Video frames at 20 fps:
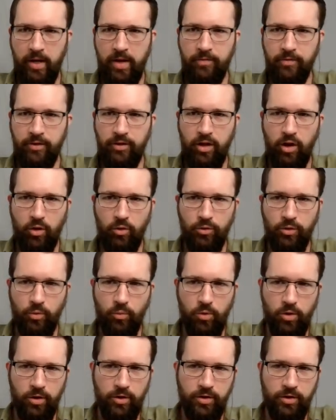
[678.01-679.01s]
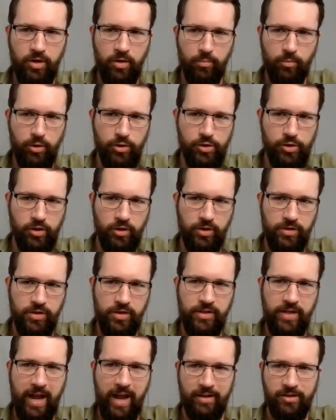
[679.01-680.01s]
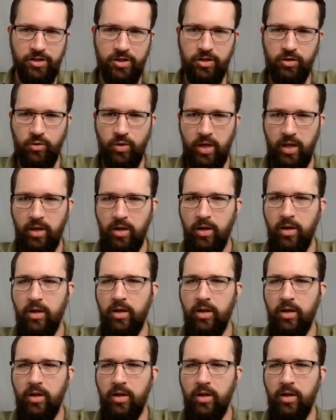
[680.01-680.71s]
even though the word commercial is attached to it.